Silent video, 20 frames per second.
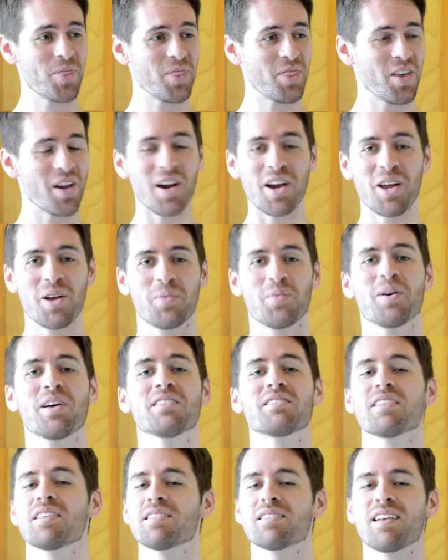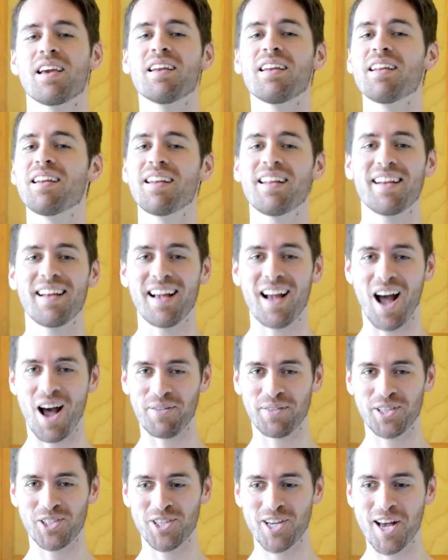There I was, standing in a
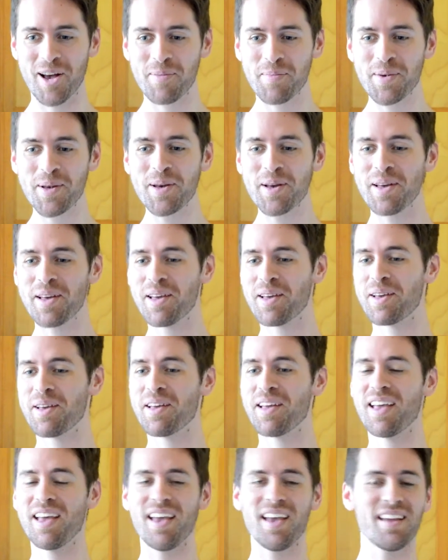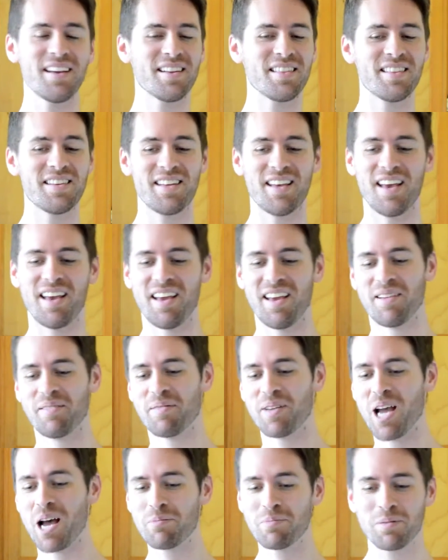coffee shop. End of the day,
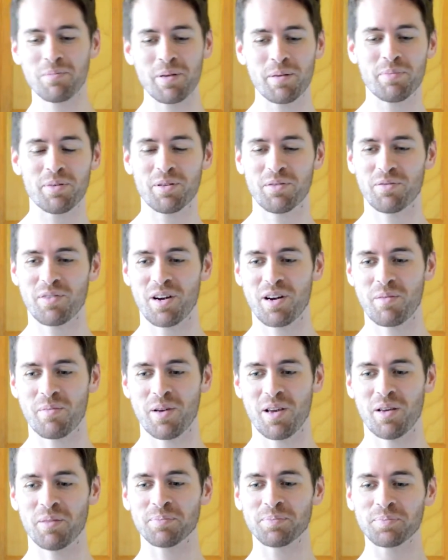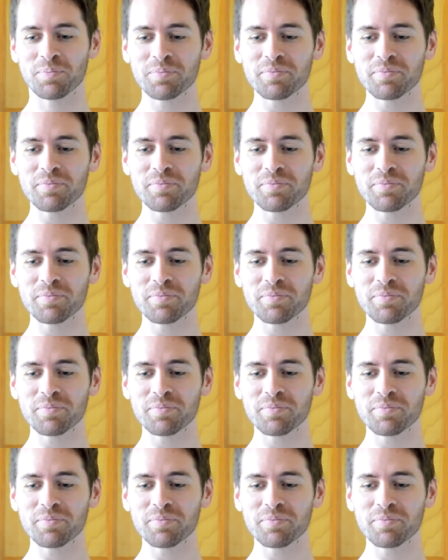a couple people in front of me,